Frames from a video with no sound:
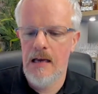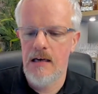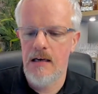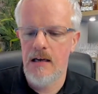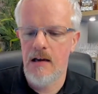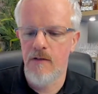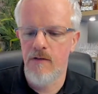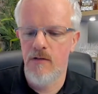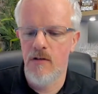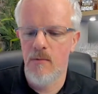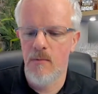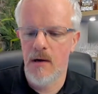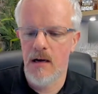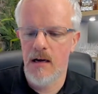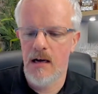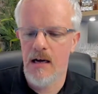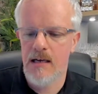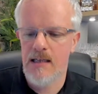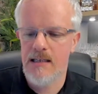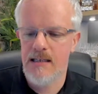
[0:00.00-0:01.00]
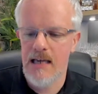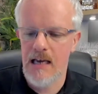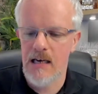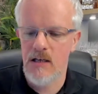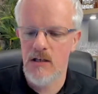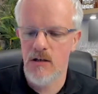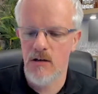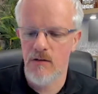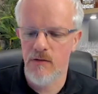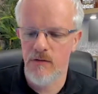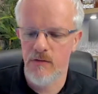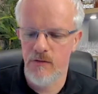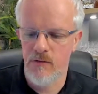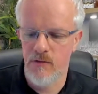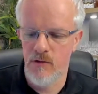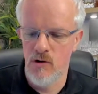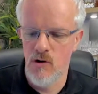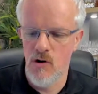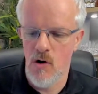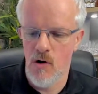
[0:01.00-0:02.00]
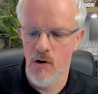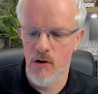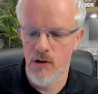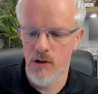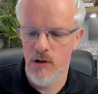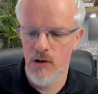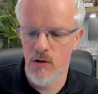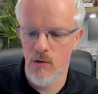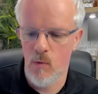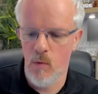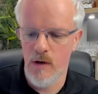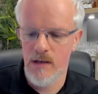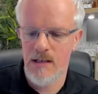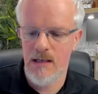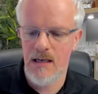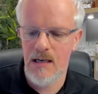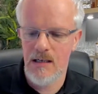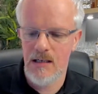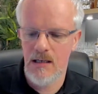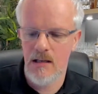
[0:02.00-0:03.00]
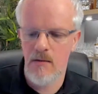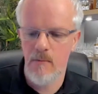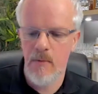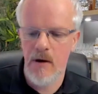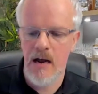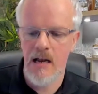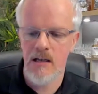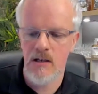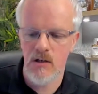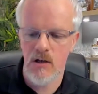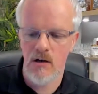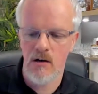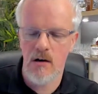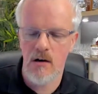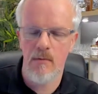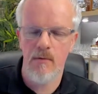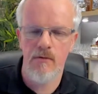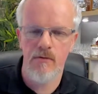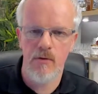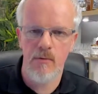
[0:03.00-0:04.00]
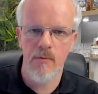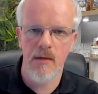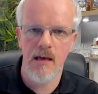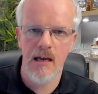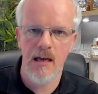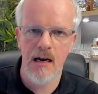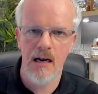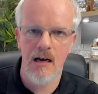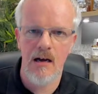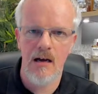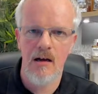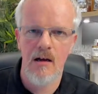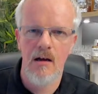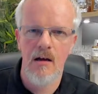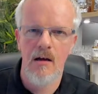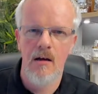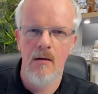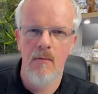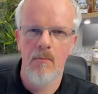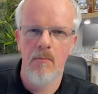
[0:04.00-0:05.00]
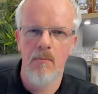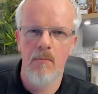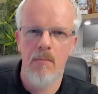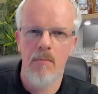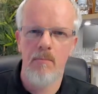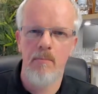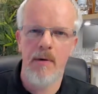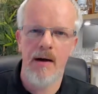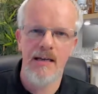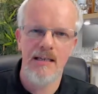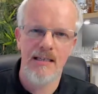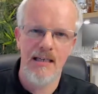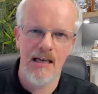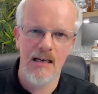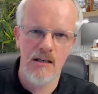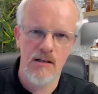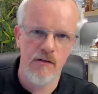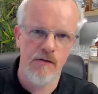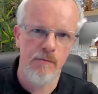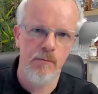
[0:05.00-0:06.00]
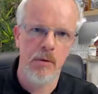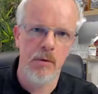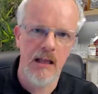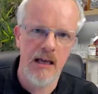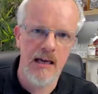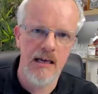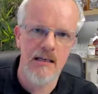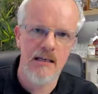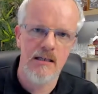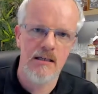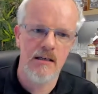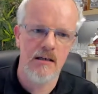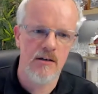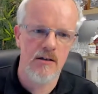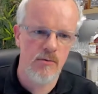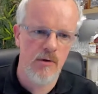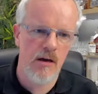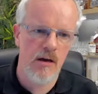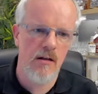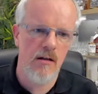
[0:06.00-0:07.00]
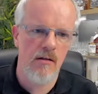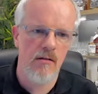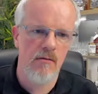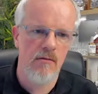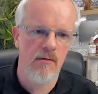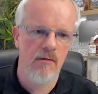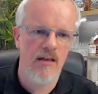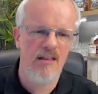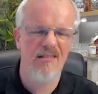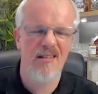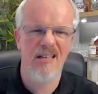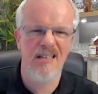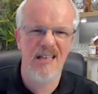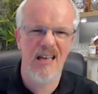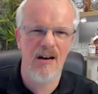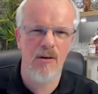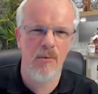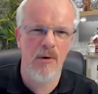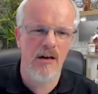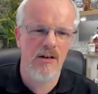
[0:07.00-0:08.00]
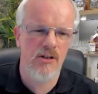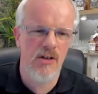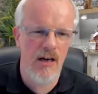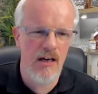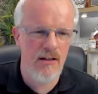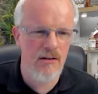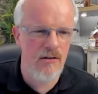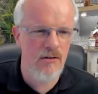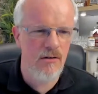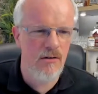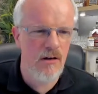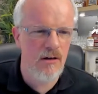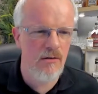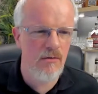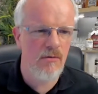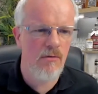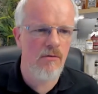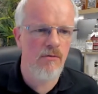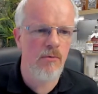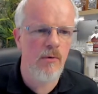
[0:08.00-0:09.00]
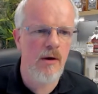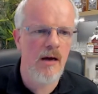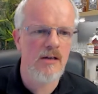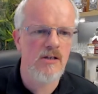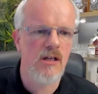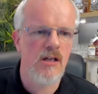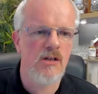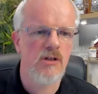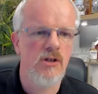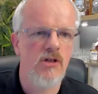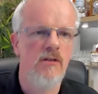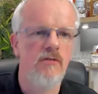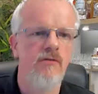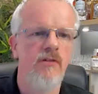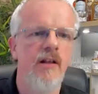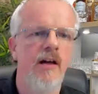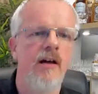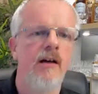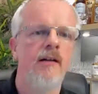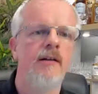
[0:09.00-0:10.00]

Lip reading: give them a sense of not just the whiskies and the brands that are coming from the area, but a sense of place as well. That's kind of what I tried to do. I don't know if we actually achieved that.